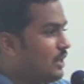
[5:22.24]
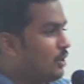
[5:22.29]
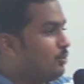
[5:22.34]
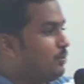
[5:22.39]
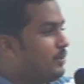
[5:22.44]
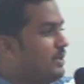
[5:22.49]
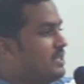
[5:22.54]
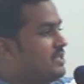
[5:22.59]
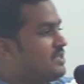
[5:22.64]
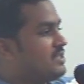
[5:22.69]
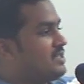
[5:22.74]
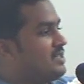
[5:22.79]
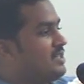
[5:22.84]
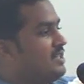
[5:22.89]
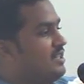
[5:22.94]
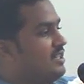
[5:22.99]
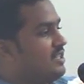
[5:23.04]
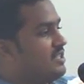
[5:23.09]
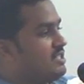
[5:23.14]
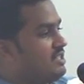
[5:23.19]
3
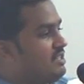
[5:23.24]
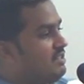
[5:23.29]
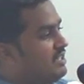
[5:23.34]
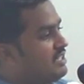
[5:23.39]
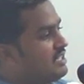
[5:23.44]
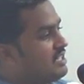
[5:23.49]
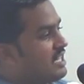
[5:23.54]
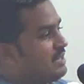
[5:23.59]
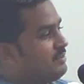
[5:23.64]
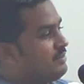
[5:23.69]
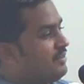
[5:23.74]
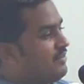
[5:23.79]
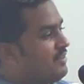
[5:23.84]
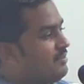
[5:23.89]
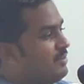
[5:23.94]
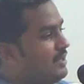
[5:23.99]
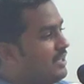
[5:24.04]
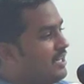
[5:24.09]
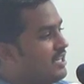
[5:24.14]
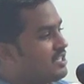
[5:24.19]
rupees received at the time of
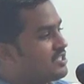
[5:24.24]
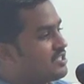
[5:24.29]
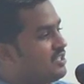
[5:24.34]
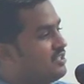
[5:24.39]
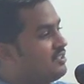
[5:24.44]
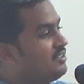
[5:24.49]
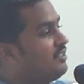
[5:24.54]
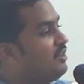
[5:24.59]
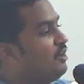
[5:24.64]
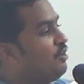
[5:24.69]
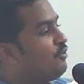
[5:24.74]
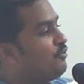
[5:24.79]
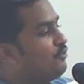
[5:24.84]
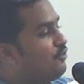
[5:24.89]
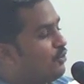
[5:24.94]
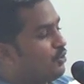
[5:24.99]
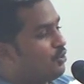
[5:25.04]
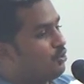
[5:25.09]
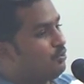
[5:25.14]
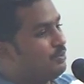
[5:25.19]
application,
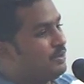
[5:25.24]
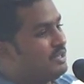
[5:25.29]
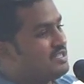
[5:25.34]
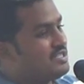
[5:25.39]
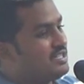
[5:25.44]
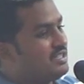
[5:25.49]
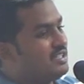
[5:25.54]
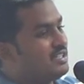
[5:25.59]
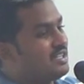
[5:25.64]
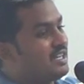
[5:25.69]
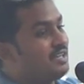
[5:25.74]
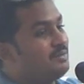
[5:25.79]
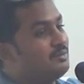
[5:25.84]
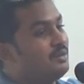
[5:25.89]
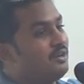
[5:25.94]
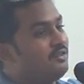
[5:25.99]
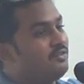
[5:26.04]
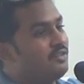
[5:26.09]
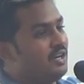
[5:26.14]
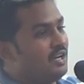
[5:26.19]
4 rupees at the
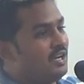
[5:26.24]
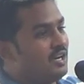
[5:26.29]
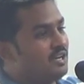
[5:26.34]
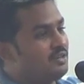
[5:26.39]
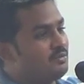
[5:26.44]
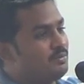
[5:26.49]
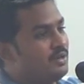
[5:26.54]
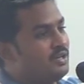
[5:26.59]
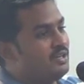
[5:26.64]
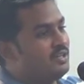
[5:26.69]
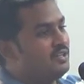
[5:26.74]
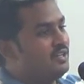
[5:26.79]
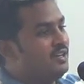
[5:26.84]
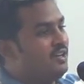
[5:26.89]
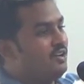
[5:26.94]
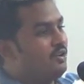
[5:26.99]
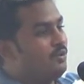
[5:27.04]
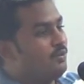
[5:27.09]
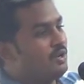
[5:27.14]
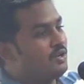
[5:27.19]
time of allotment,
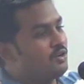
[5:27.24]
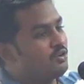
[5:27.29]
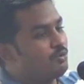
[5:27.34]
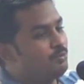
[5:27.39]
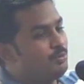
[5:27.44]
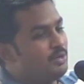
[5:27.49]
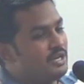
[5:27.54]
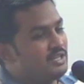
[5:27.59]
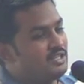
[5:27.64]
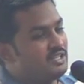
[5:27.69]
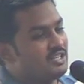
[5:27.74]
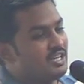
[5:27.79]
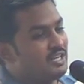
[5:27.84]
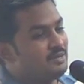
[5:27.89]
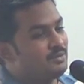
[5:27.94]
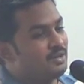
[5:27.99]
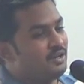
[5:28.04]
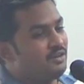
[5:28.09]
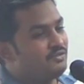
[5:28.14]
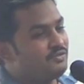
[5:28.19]
1 rupee at the
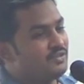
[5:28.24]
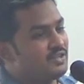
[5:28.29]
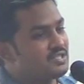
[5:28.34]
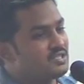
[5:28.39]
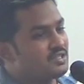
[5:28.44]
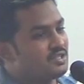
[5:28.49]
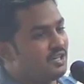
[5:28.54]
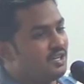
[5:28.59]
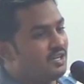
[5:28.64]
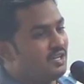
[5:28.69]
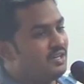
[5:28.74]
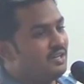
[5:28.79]
time of first